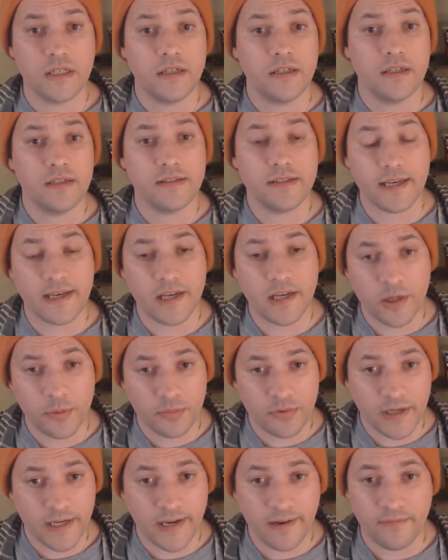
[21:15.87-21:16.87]
taking a
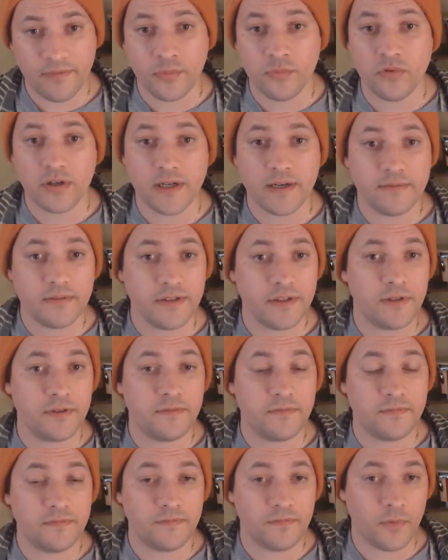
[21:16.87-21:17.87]
break from whatever your
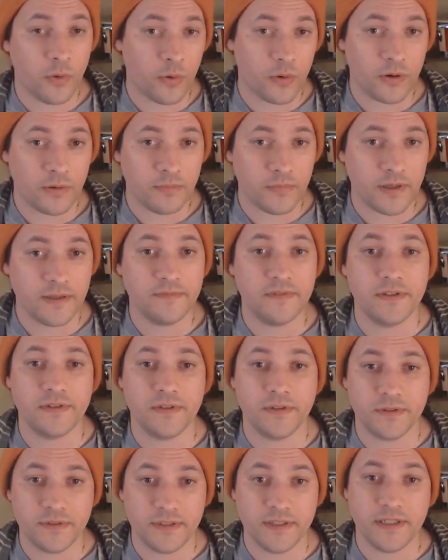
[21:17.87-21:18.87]
form of
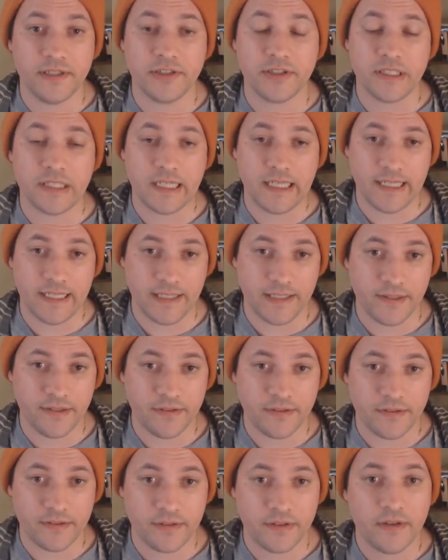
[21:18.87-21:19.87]
dissociation
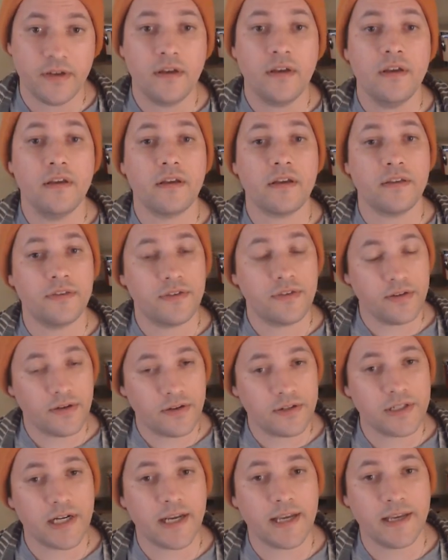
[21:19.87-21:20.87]
is. Consider
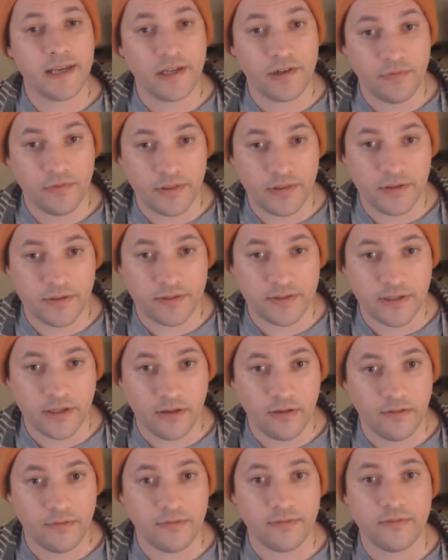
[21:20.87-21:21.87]
checking in with
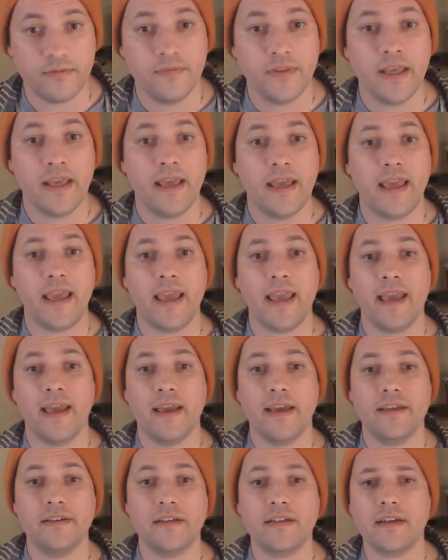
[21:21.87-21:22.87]
yourself.
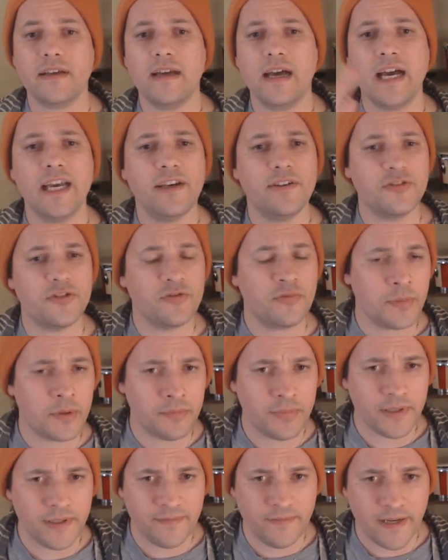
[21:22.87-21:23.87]
And I also am a
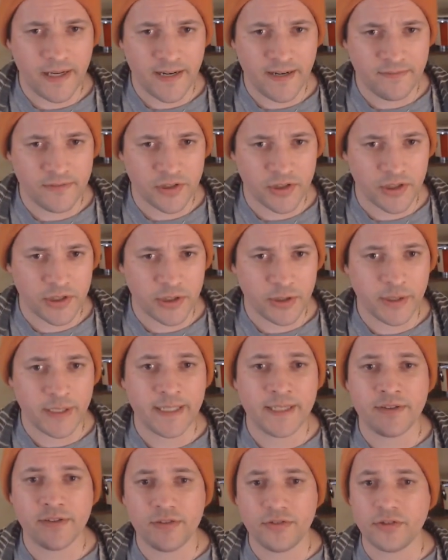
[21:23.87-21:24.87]
big fan of journaling,
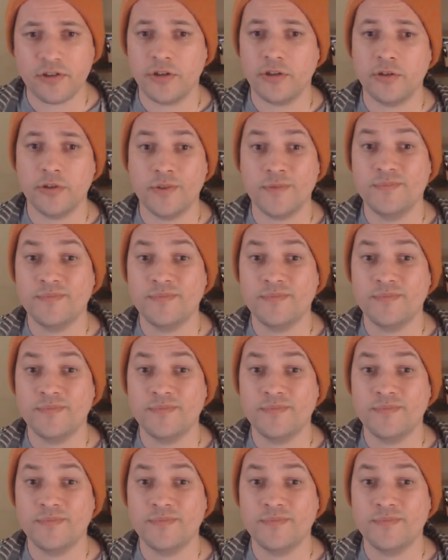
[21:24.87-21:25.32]
so